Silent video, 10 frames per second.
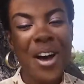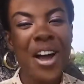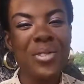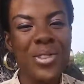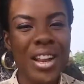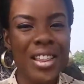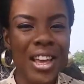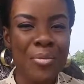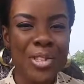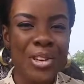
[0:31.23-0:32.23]
Welcome to
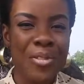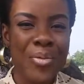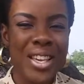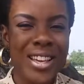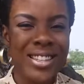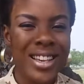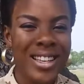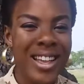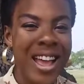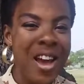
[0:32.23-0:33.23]
another episode of
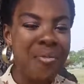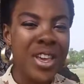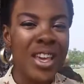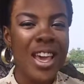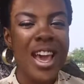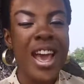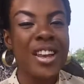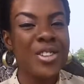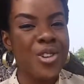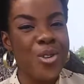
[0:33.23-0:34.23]
Beekaysays. I am BK
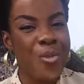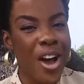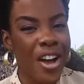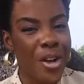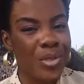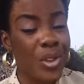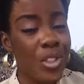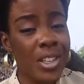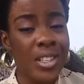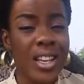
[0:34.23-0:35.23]
and you're welcome. So
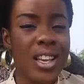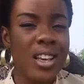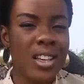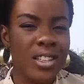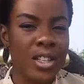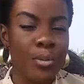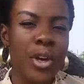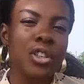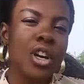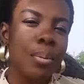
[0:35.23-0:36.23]
this is the
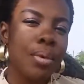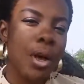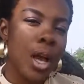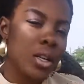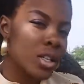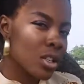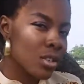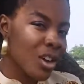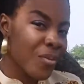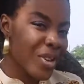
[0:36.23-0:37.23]
big chop
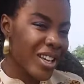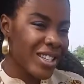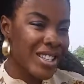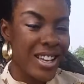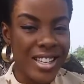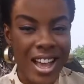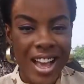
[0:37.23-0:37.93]
edition of Beekaysays.